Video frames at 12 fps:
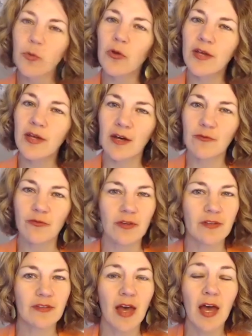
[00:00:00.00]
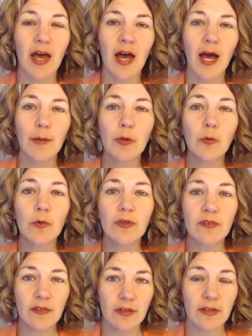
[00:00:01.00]
Rika Humphreys. I'm a
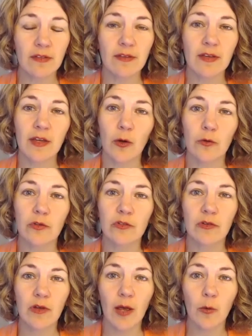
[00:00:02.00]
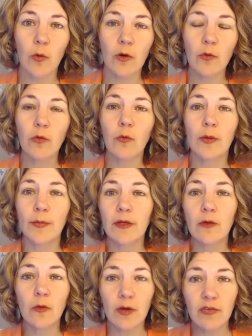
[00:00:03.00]
resiliency coach. I work with women
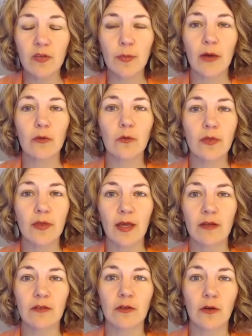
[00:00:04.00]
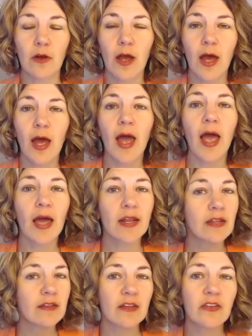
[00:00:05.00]
who have a spouse with cancer, and I
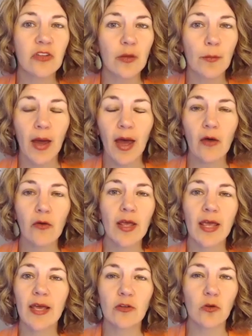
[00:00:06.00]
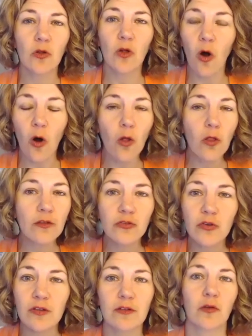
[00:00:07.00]
teach them how to handle all the
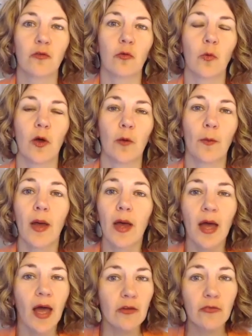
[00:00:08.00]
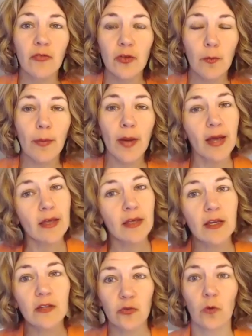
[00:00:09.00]
stress and overwhelm, how to feel back in
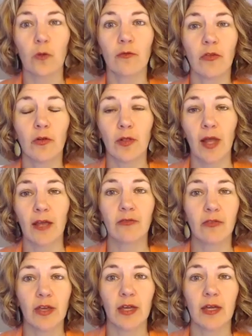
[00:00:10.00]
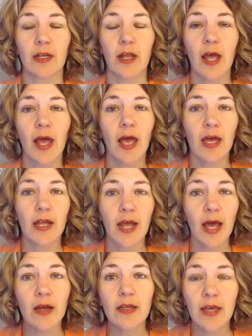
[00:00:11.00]
control of their life again, and
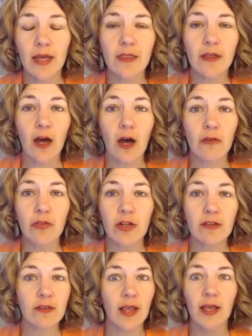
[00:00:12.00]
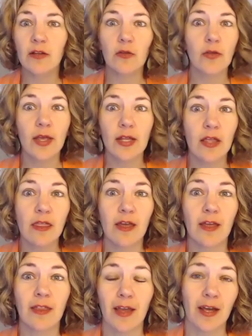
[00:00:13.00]
how to gain the confidence to handle
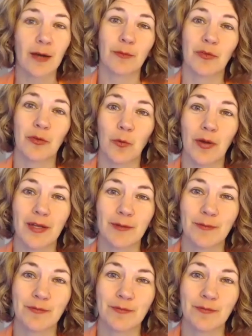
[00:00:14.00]
anything that comes their way.